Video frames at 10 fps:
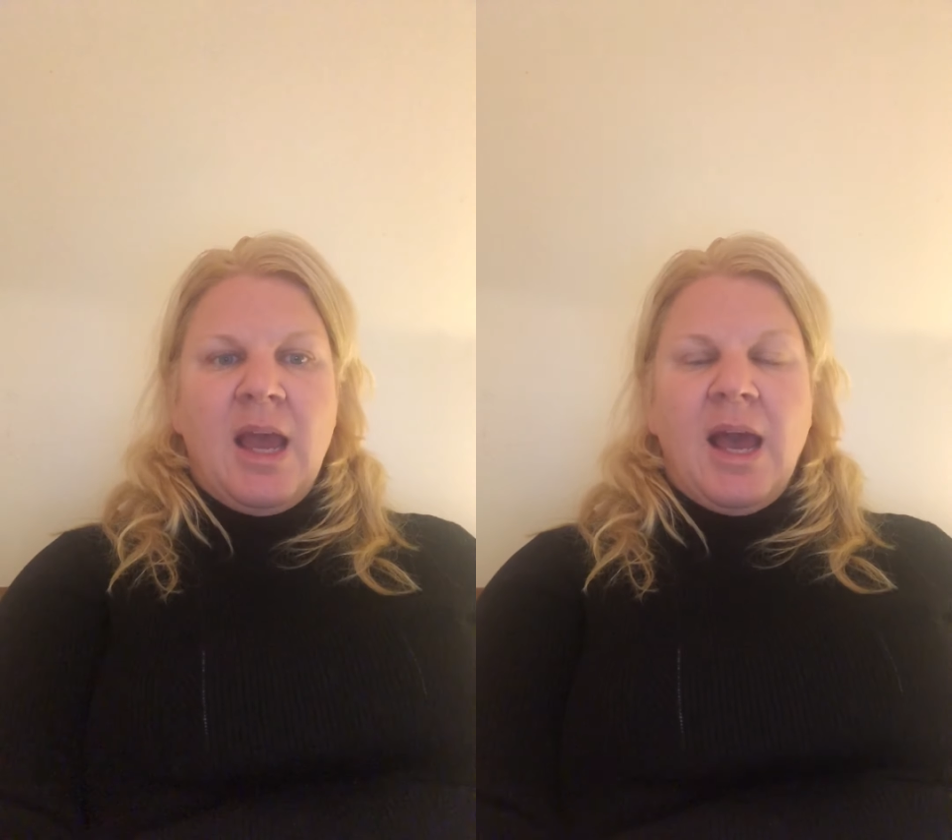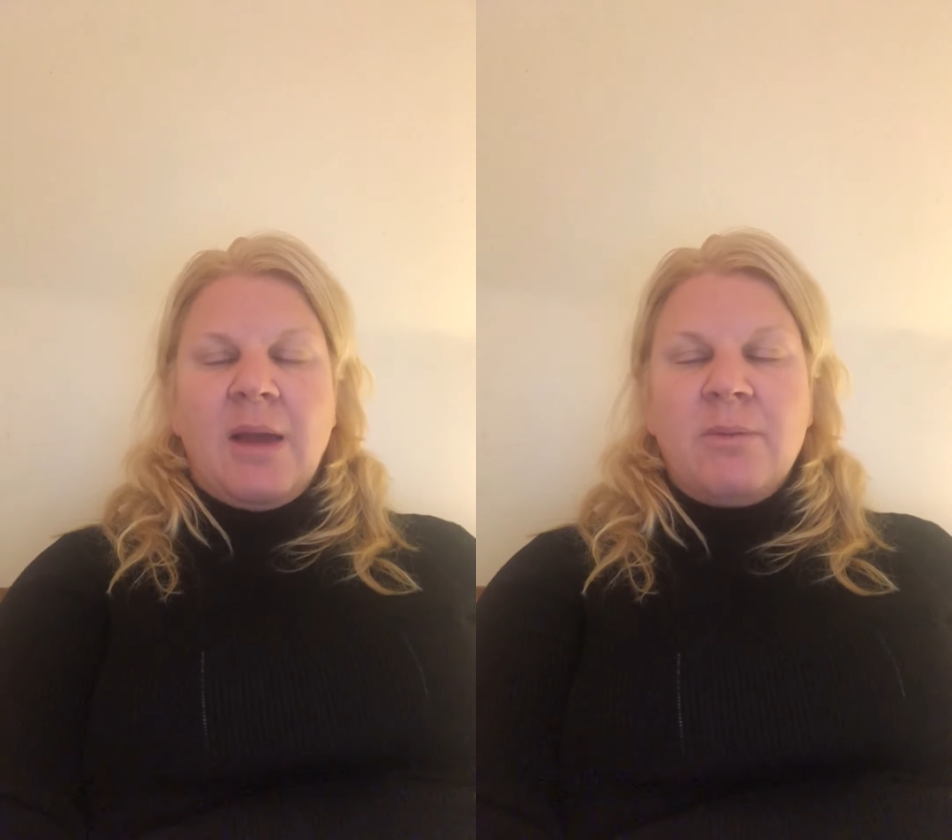
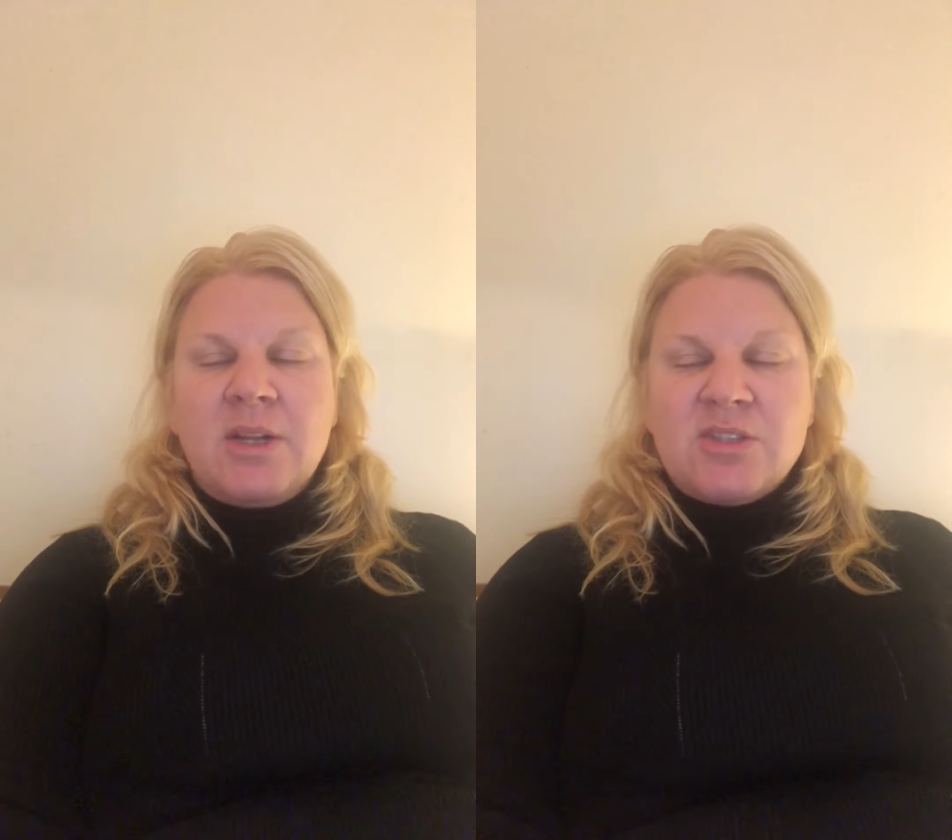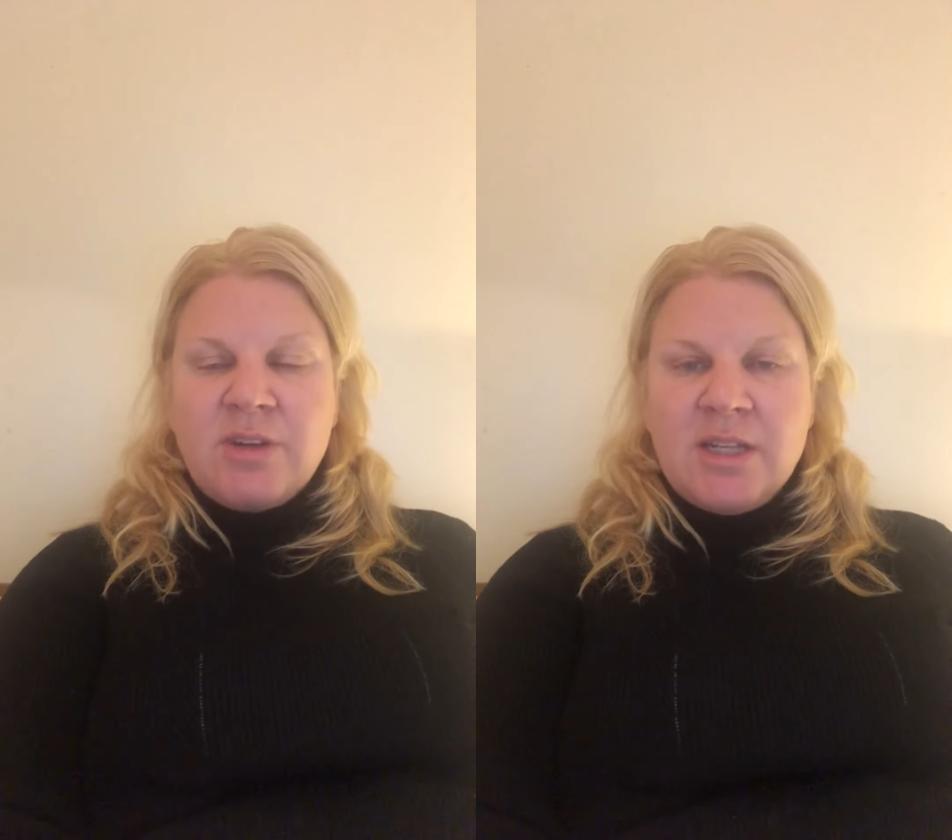And what
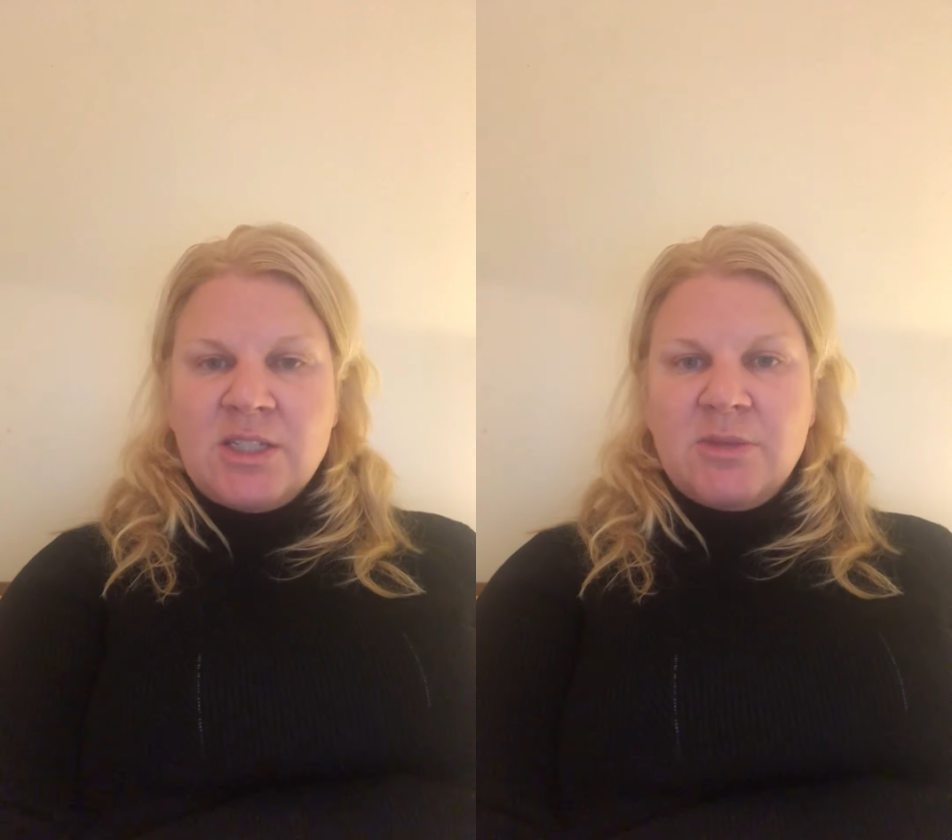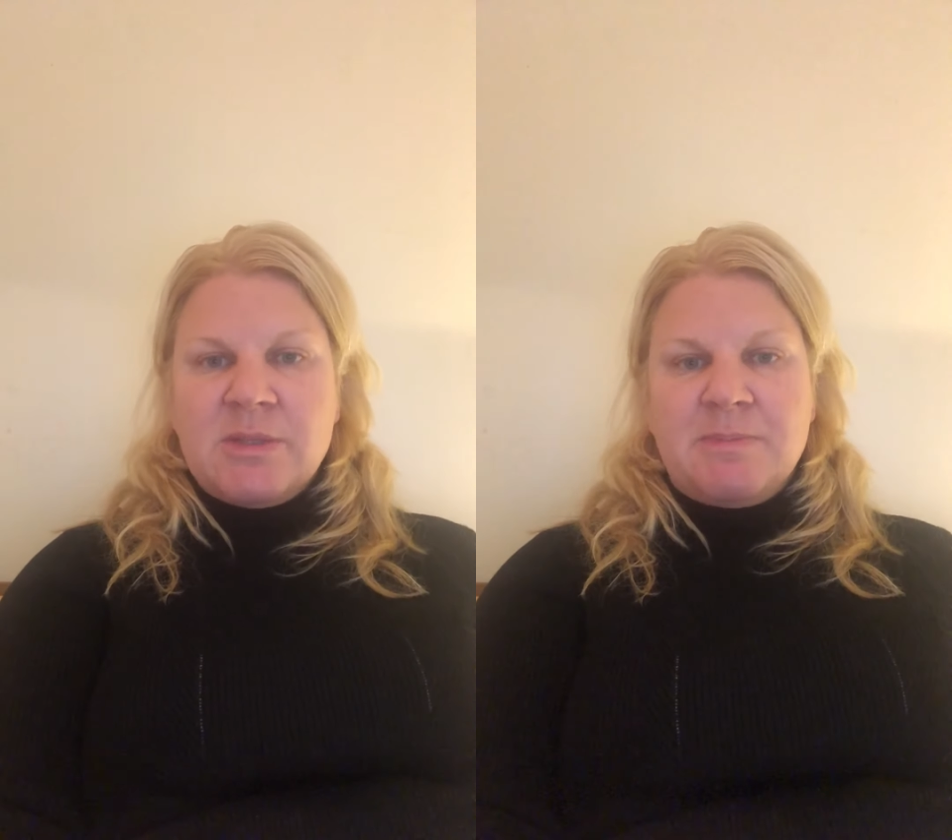it's trying to
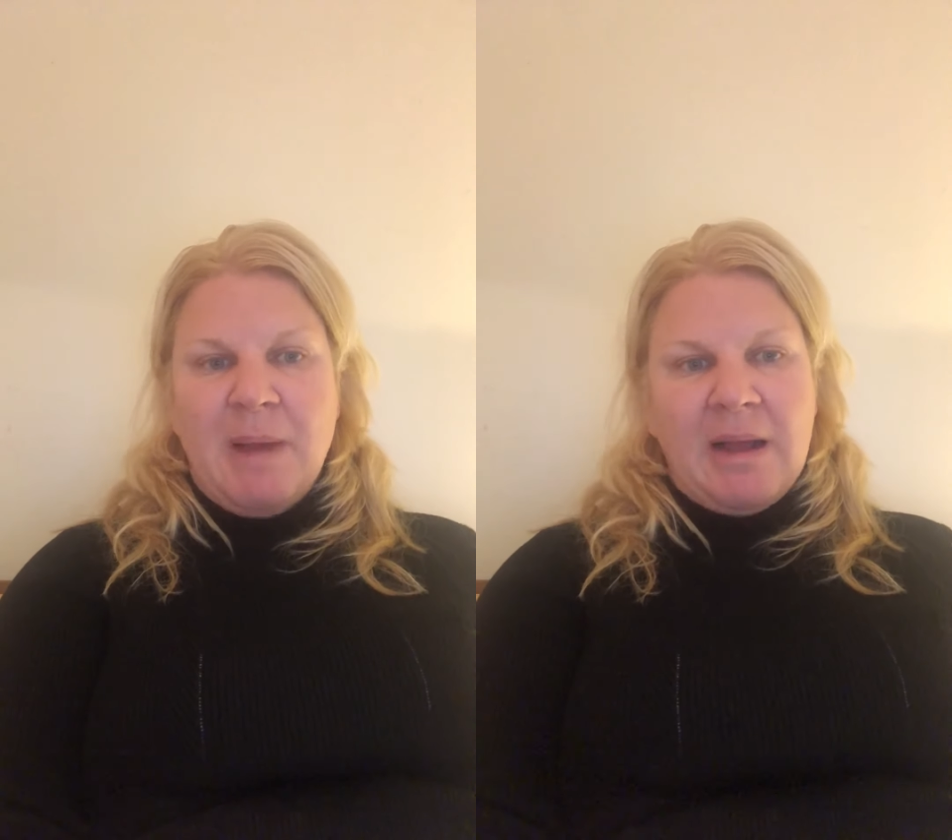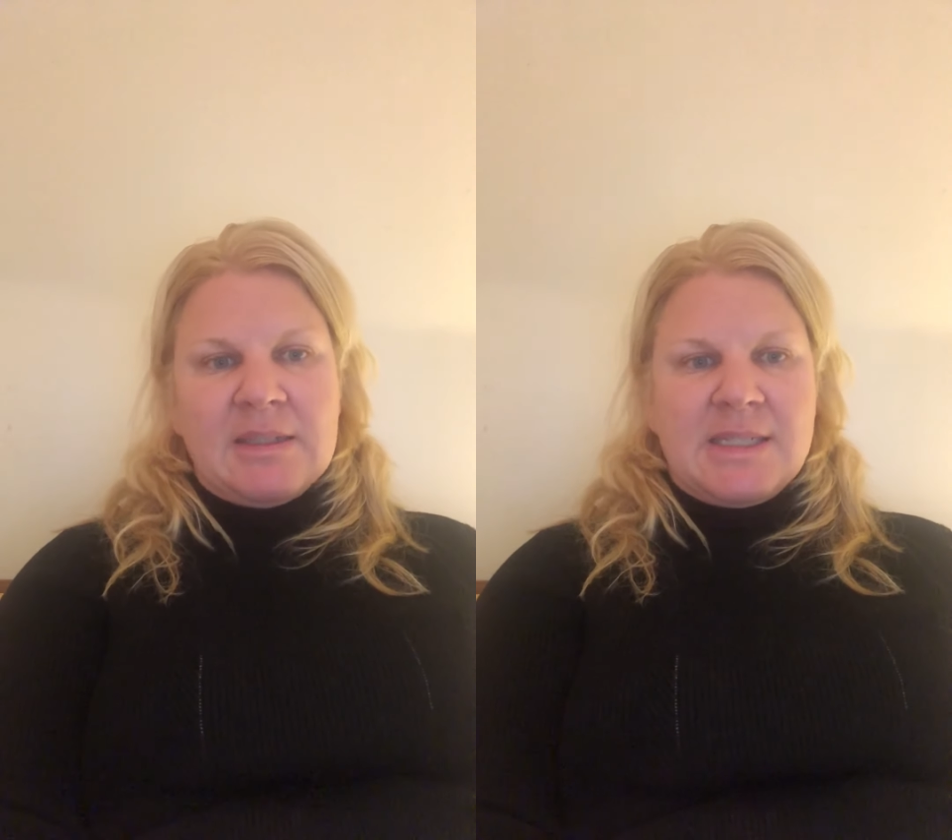do is
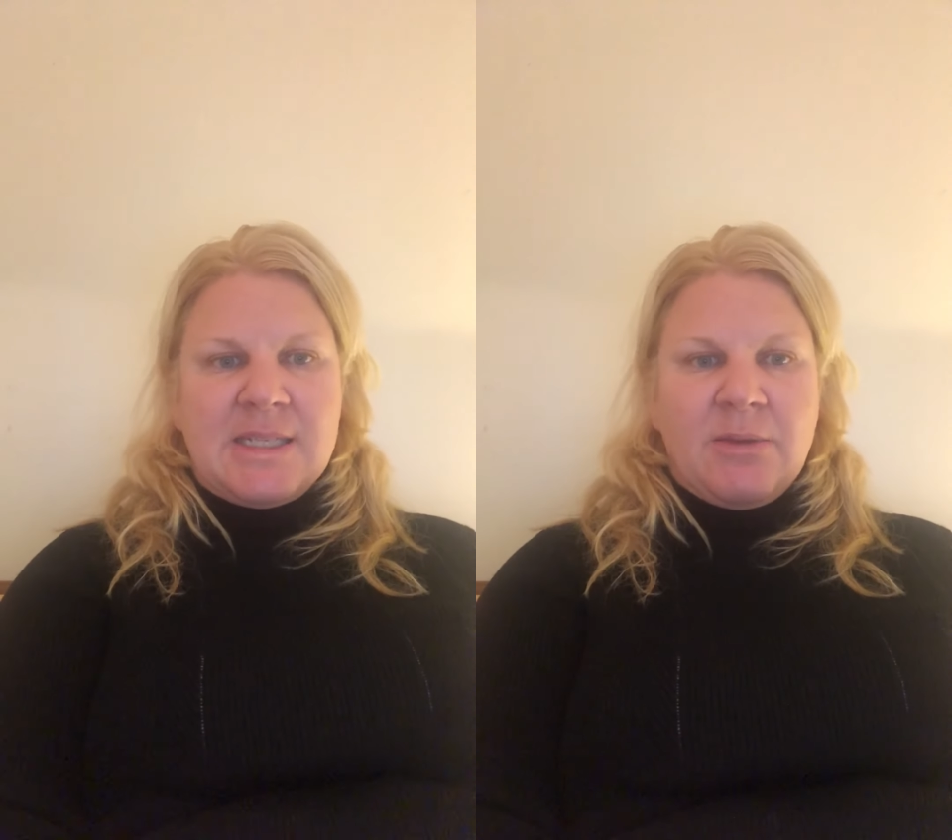balance